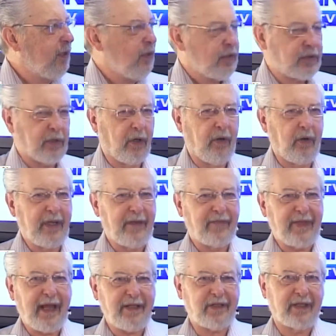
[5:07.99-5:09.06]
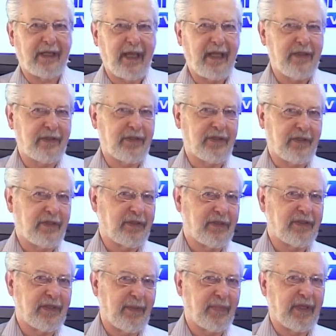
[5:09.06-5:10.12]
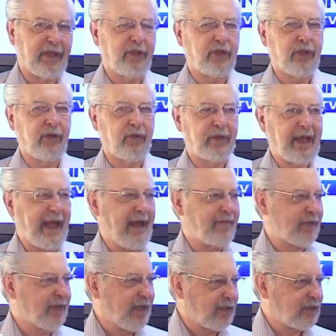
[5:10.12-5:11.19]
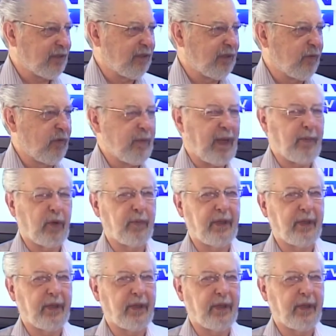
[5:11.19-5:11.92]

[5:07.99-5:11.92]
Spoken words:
So if that's the case, this is something that you don't have to necessarily remember.